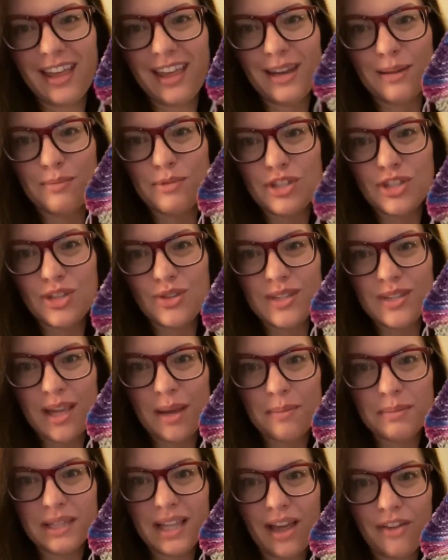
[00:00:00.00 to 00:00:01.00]
I'm just using
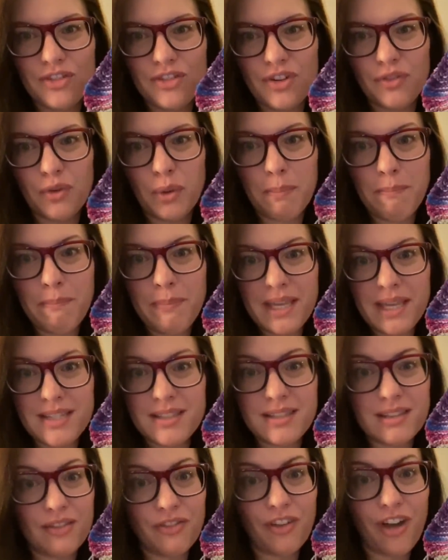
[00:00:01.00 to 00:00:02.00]
up leftover
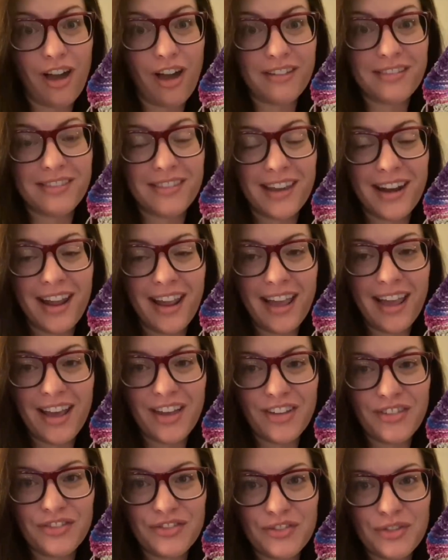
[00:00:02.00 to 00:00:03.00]
bits of cotton that I
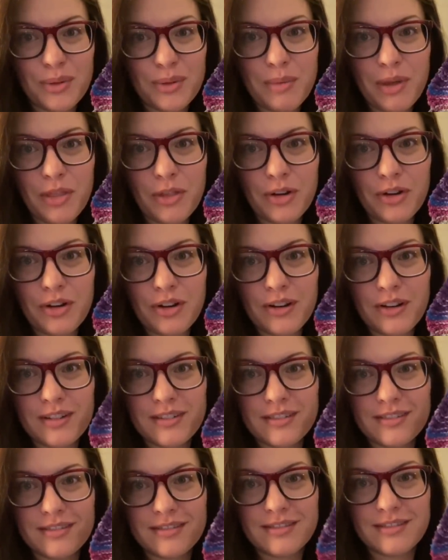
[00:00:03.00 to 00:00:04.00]
have from other
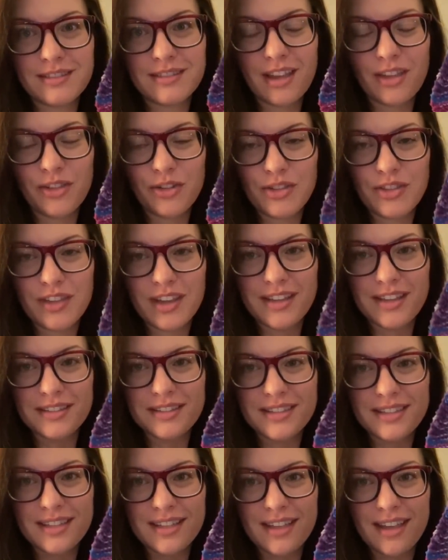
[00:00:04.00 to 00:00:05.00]

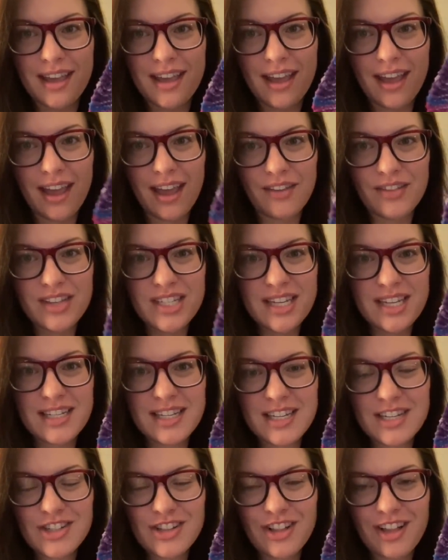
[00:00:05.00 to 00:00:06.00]
things. Haven't done
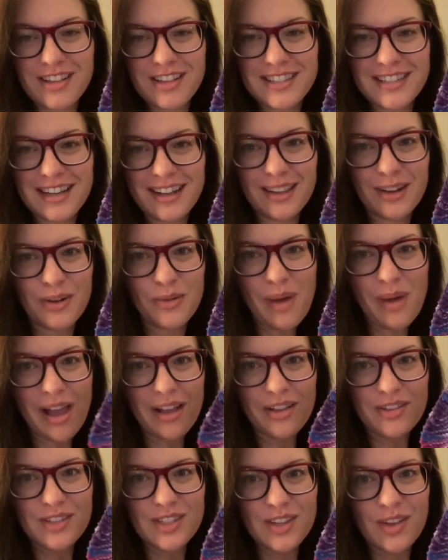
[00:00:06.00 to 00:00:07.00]
dishcloths in a little
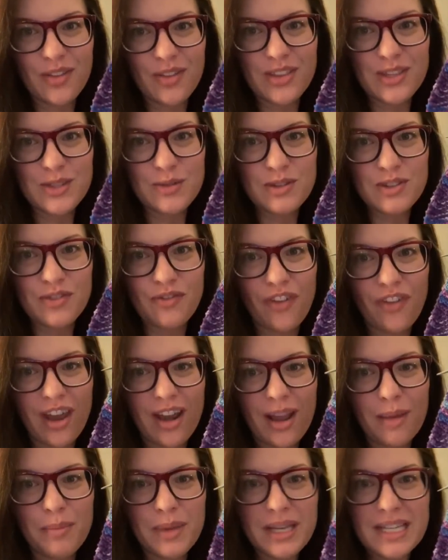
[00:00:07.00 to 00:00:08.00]
while, so this was fun.
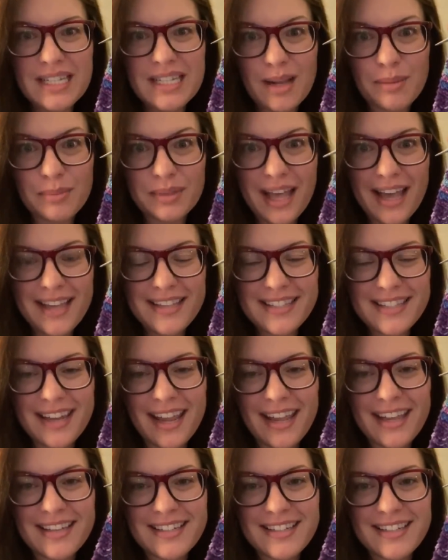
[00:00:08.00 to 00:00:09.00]
I picked it up last
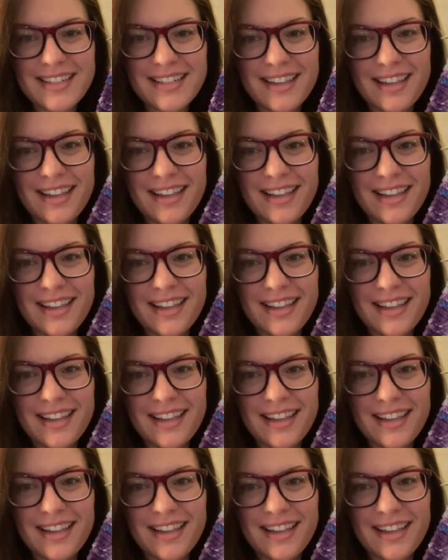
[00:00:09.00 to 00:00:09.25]
night.